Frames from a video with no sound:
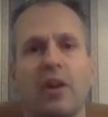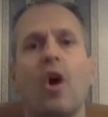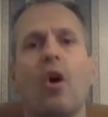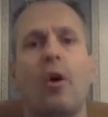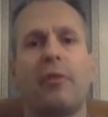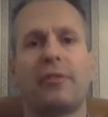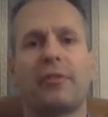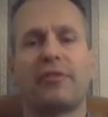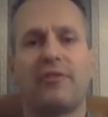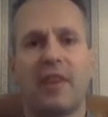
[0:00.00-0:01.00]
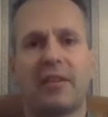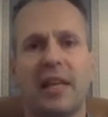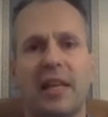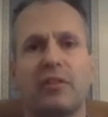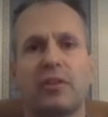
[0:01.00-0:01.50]
of
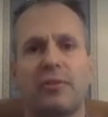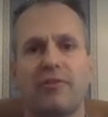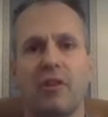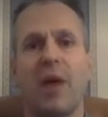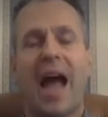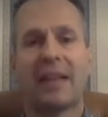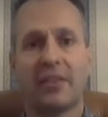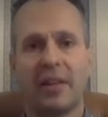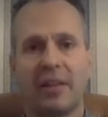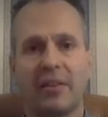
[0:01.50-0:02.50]
threatening to throw acid